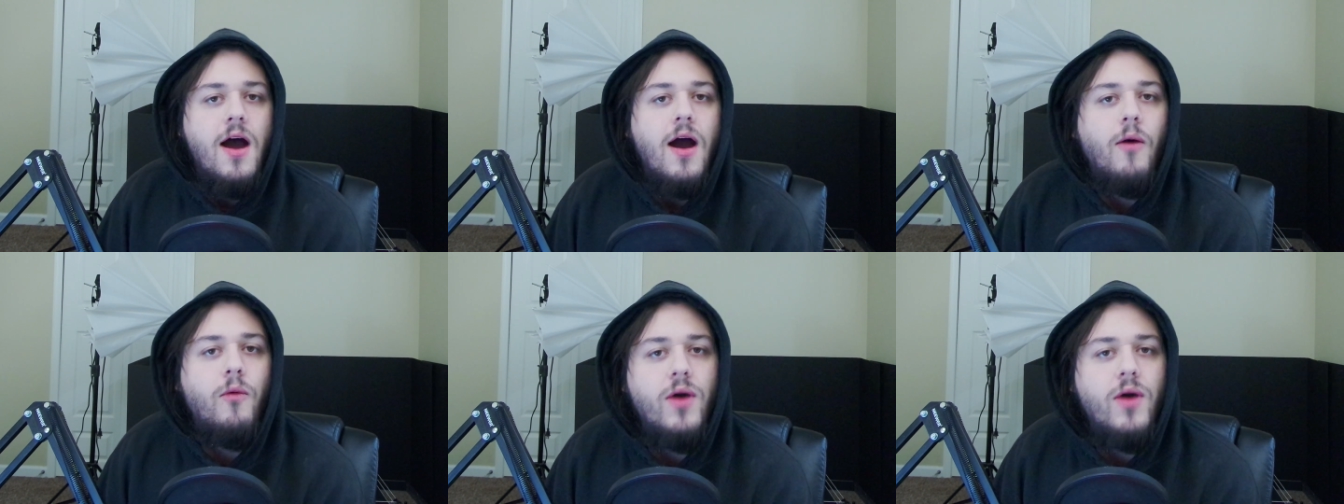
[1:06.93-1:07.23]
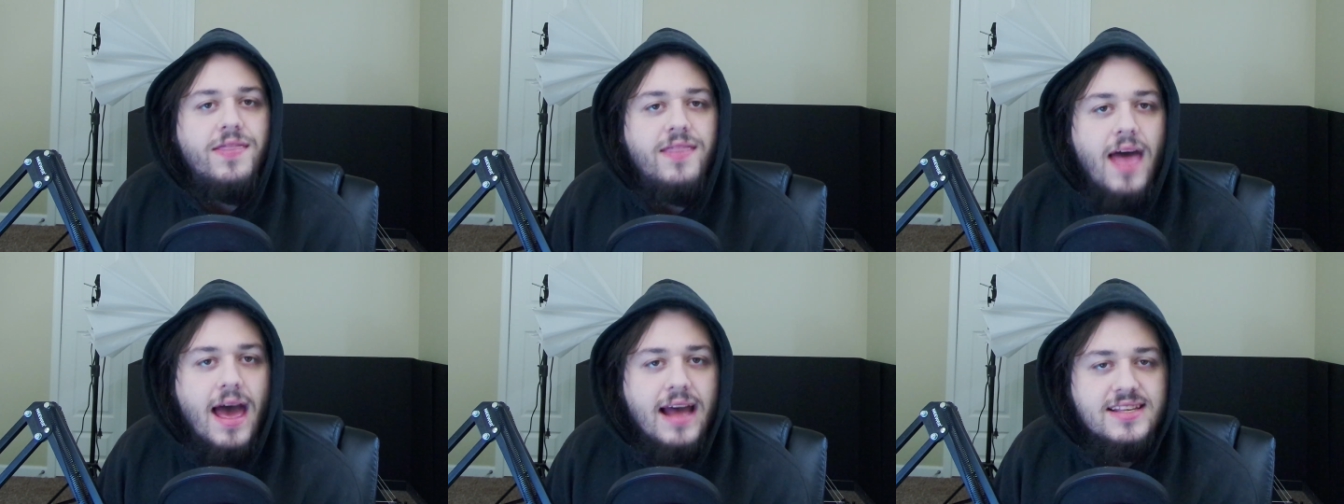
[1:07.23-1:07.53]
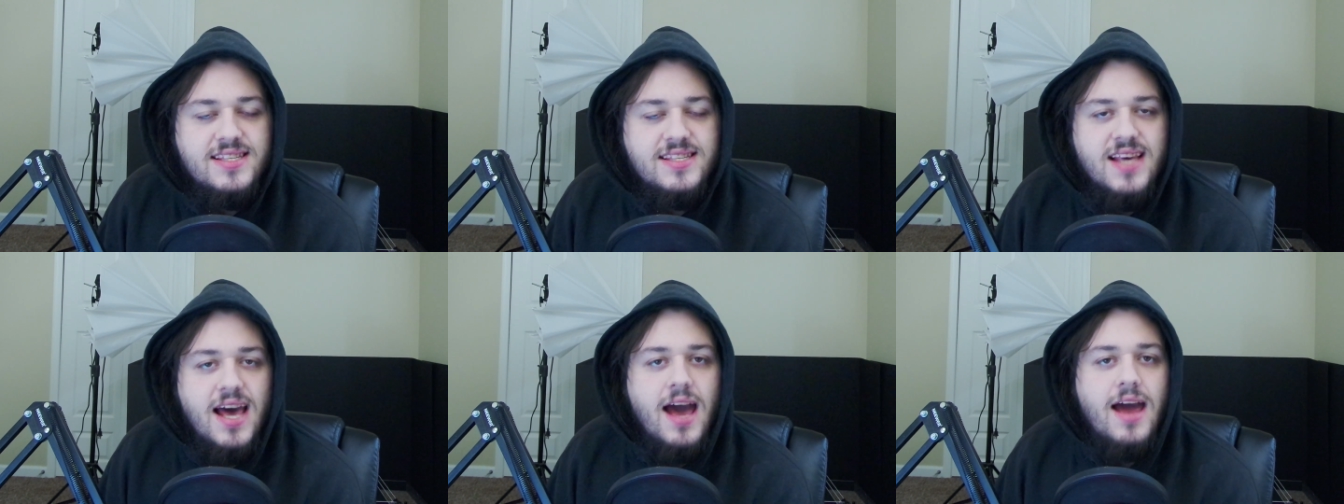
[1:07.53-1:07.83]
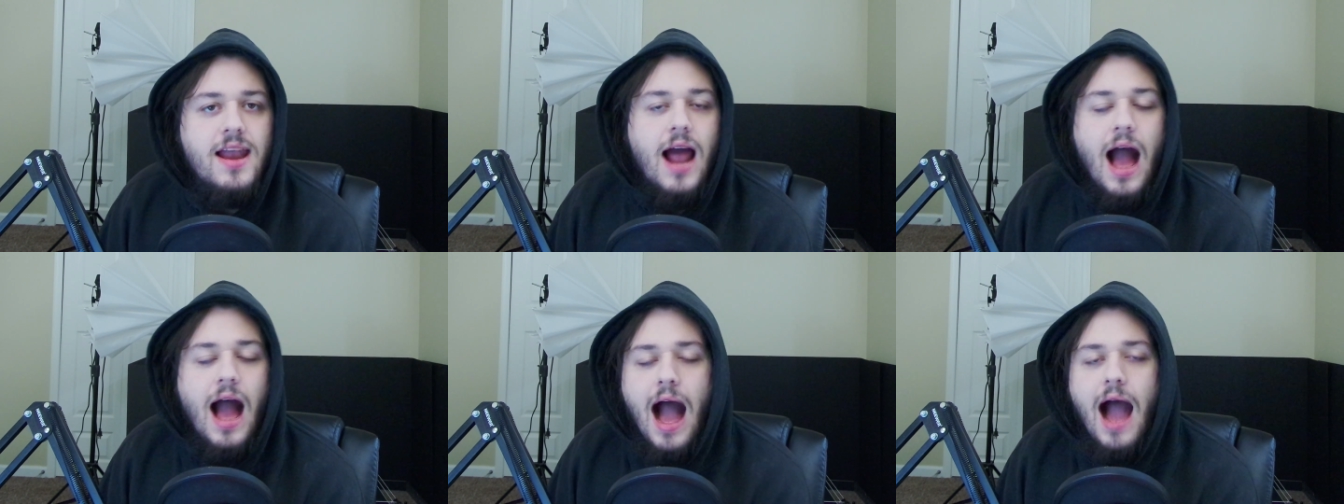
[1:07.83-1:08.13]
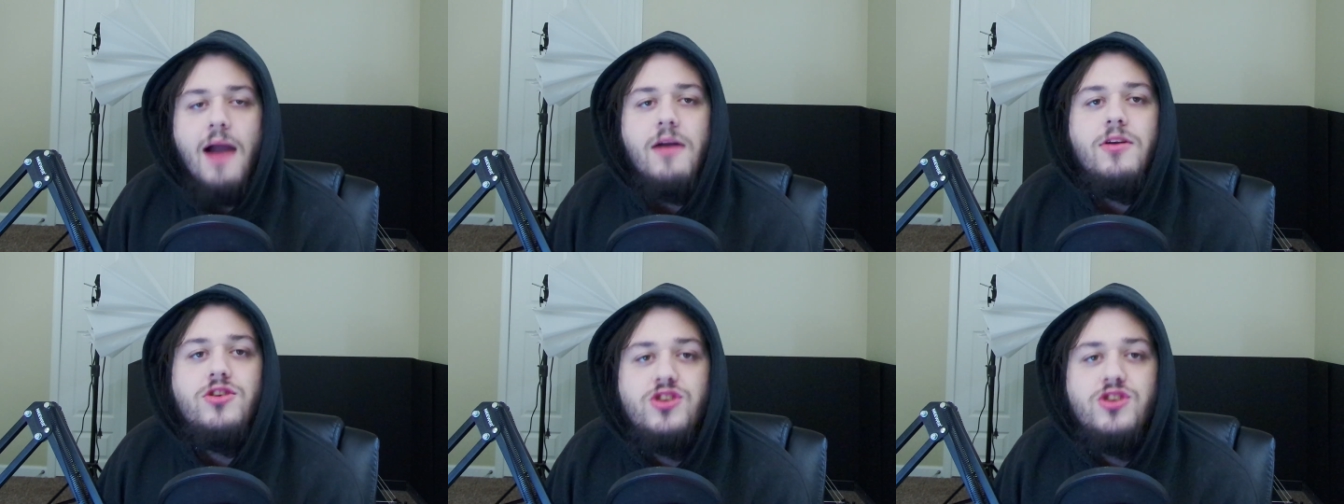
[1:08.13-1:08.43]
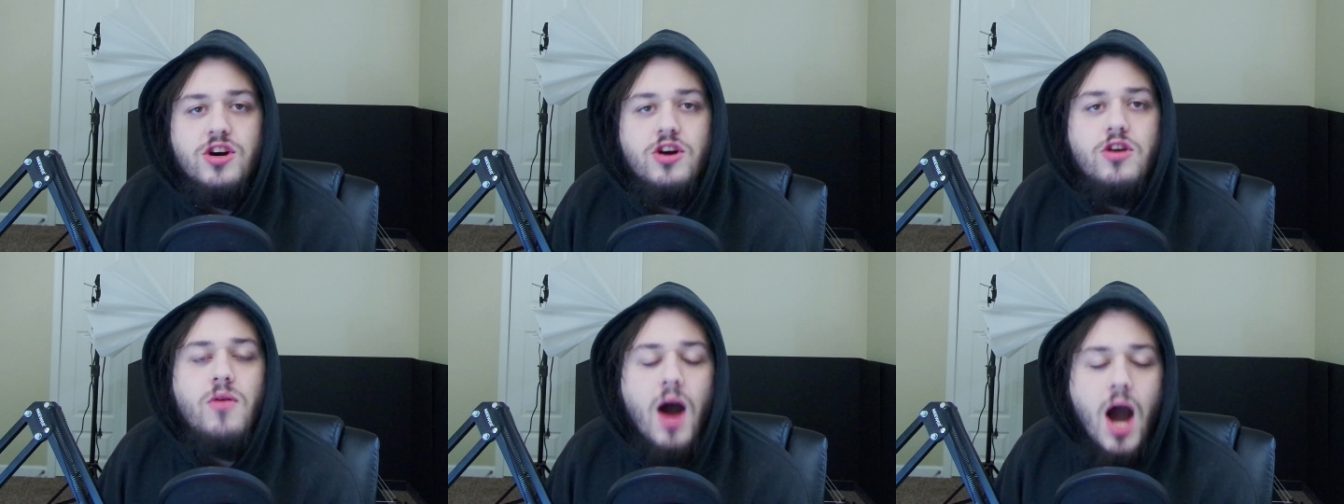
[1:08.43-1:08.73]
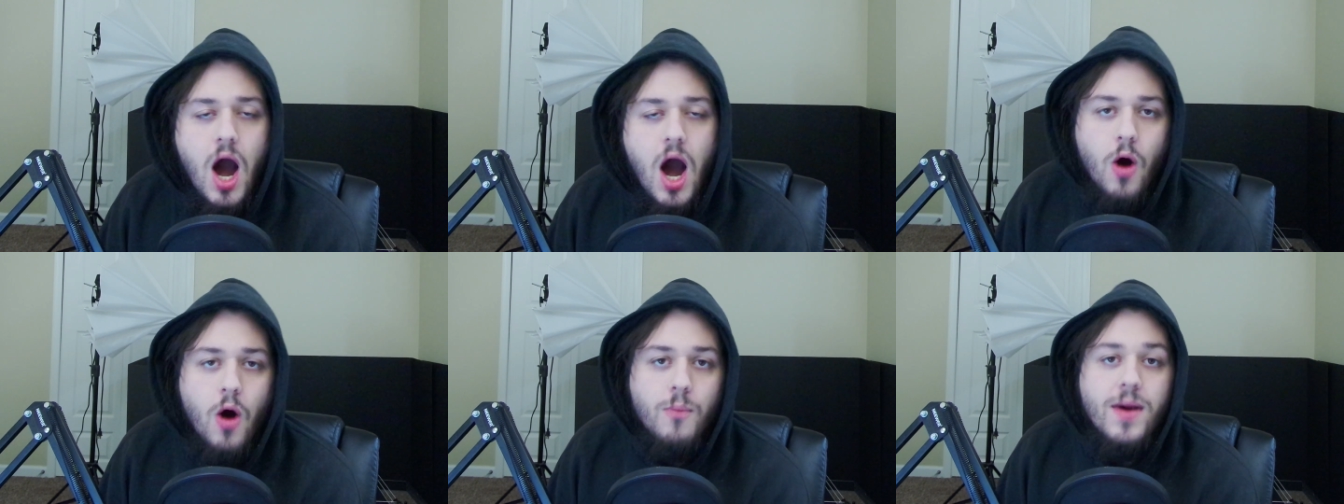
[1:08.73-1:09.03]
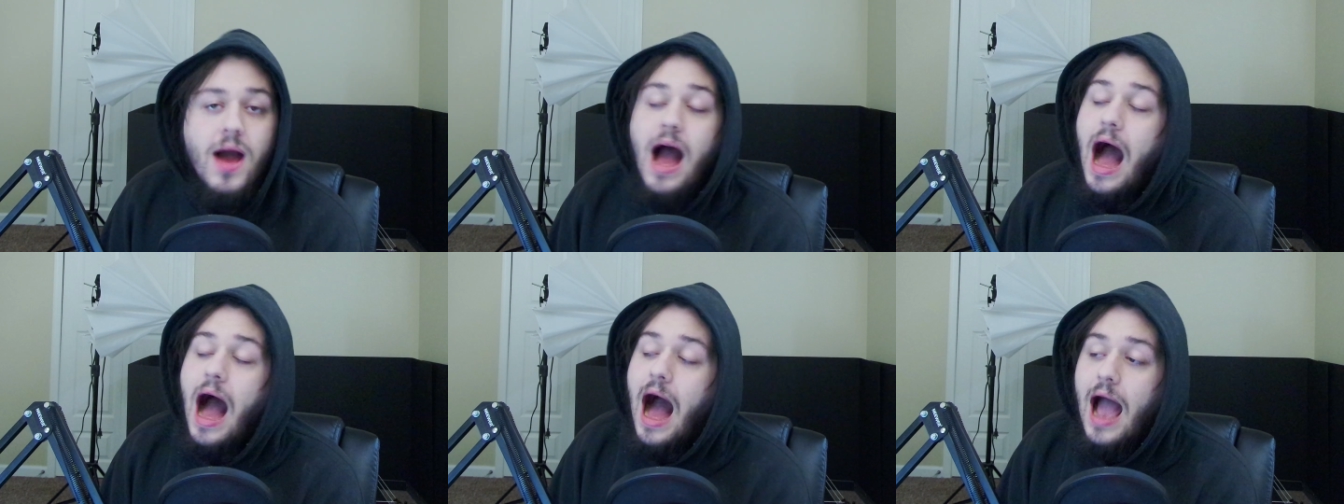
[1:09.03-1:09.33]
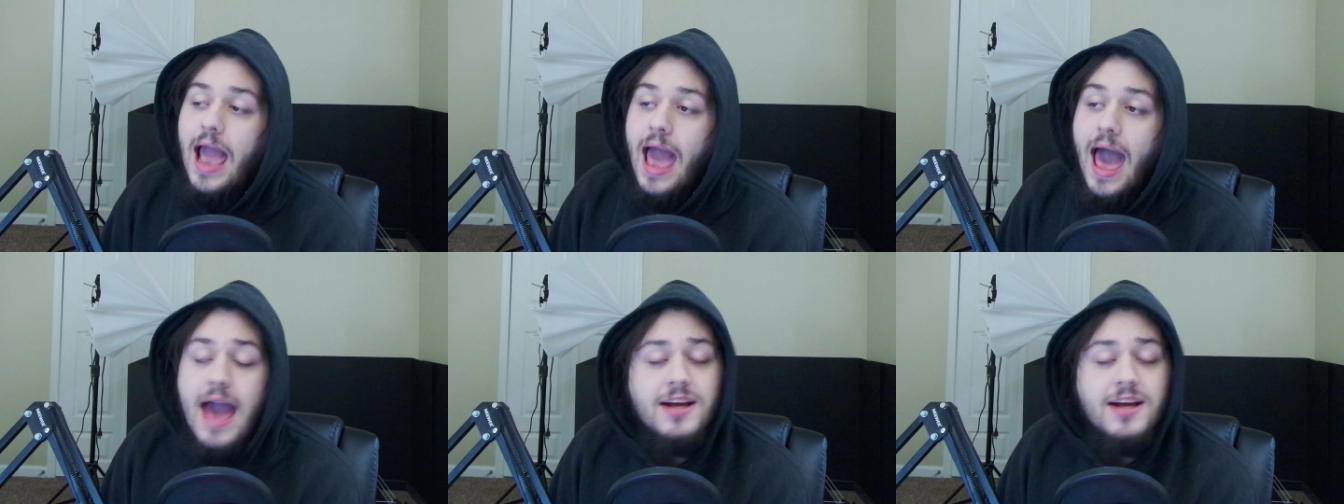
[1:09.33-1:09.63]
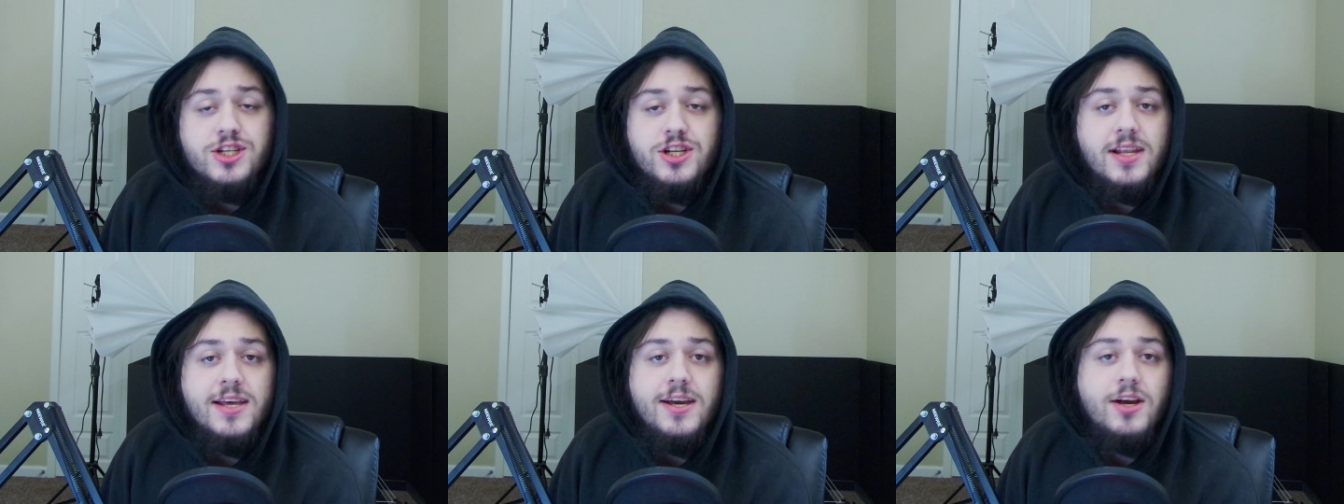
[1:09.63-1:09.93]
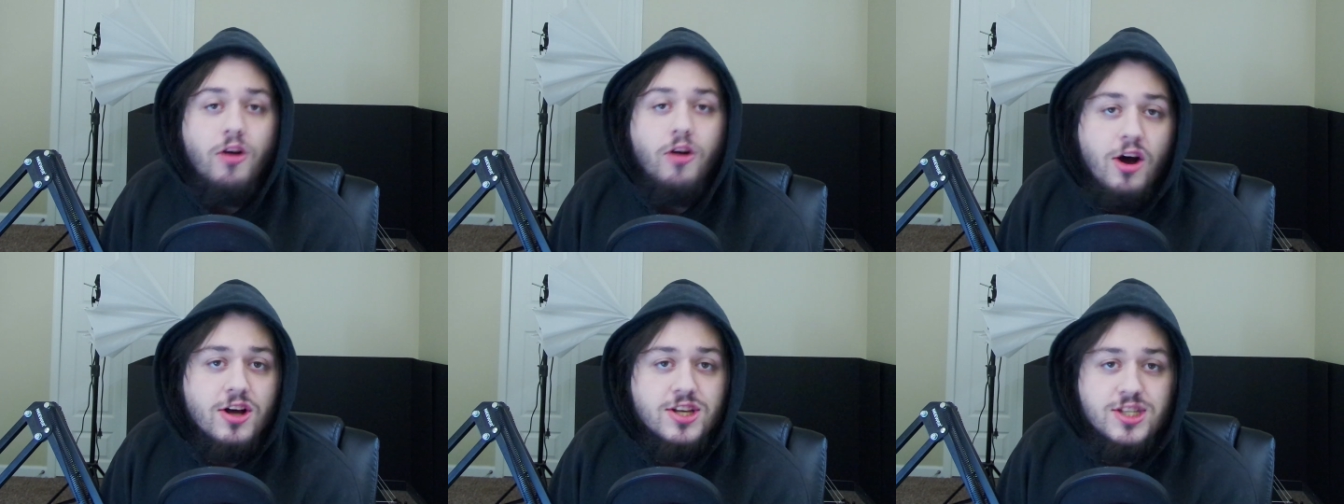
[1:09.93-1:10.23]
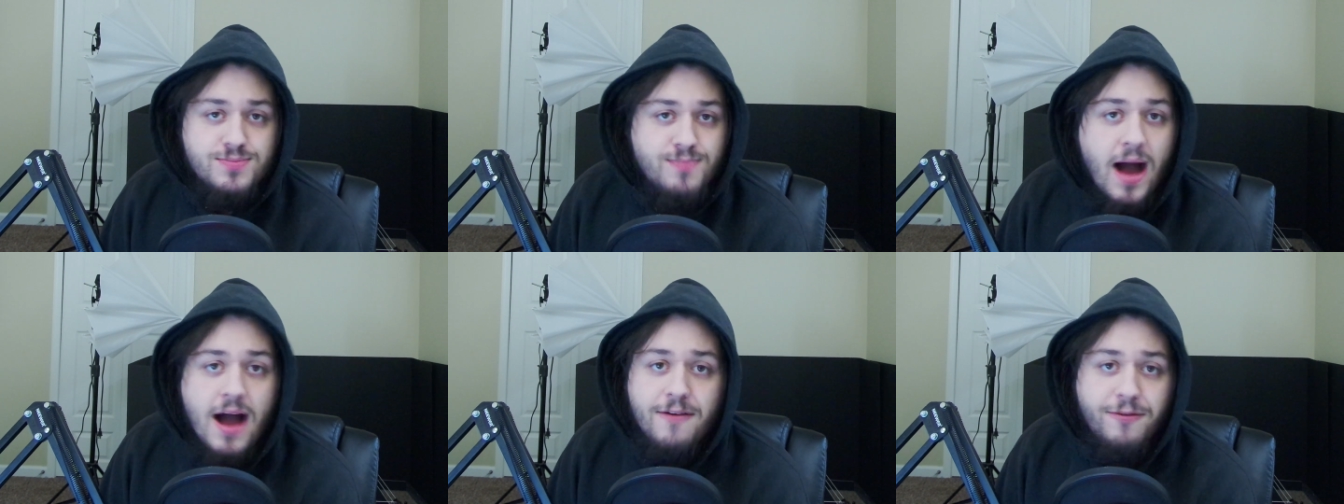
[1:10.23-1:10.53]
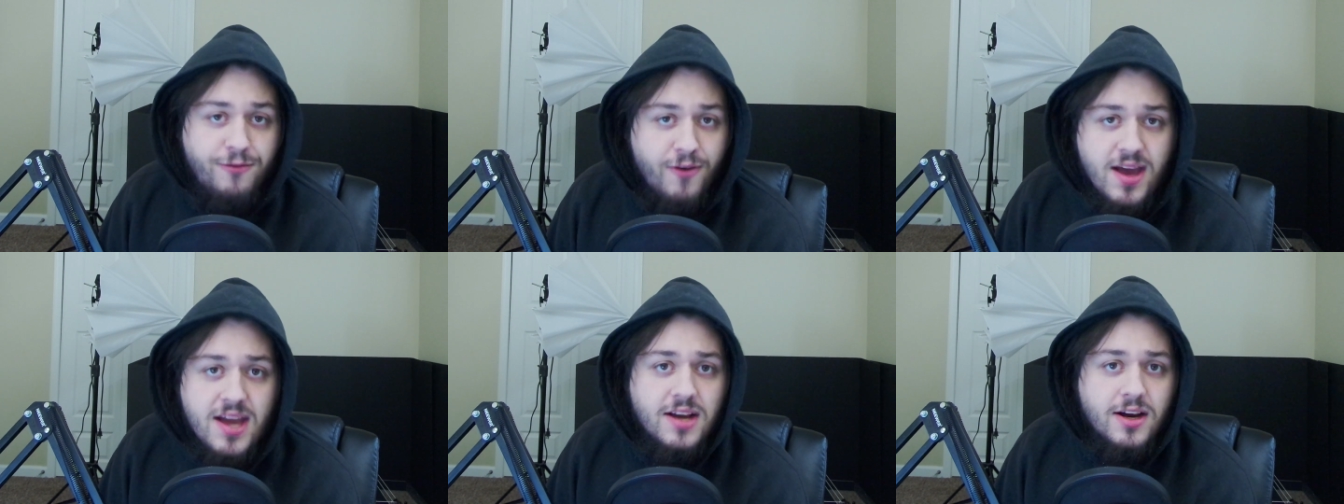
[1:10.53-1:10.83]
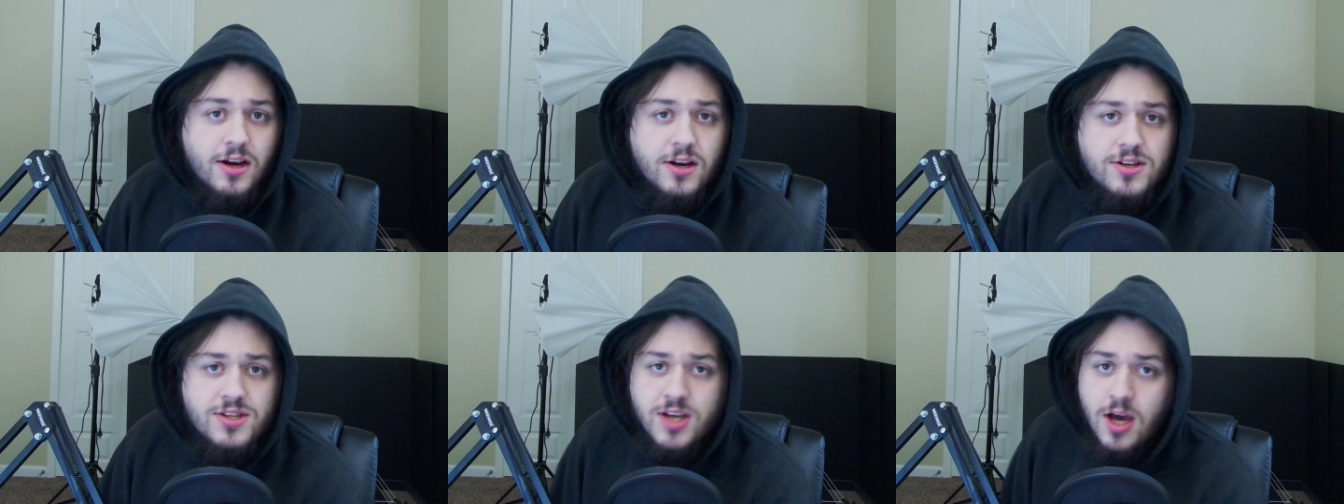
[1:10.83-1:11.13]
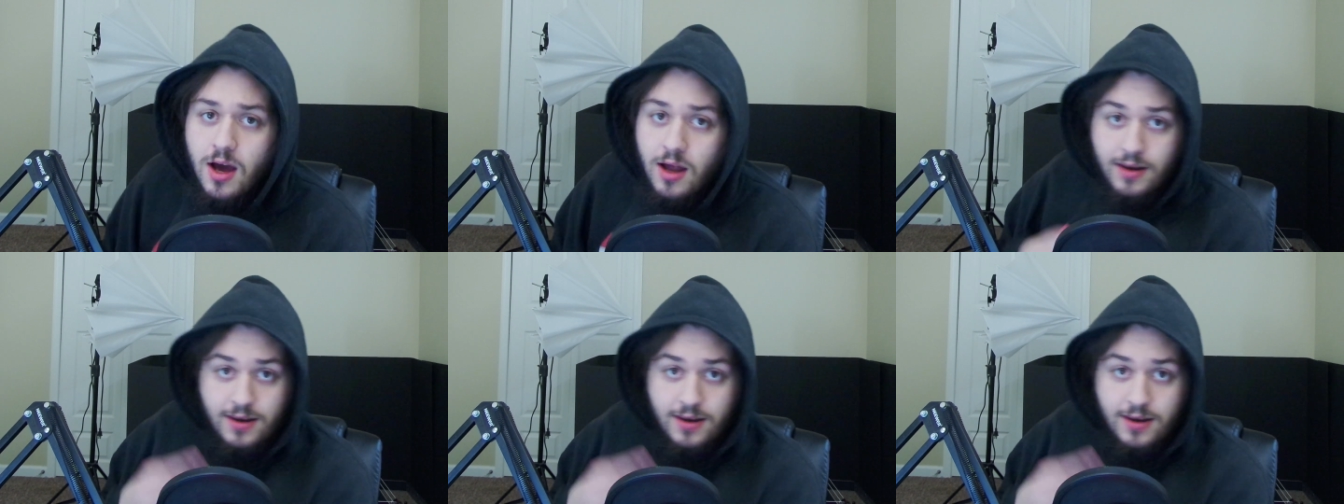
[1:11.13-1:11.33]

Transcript: With that said, I do hope, I actually cross my fingers,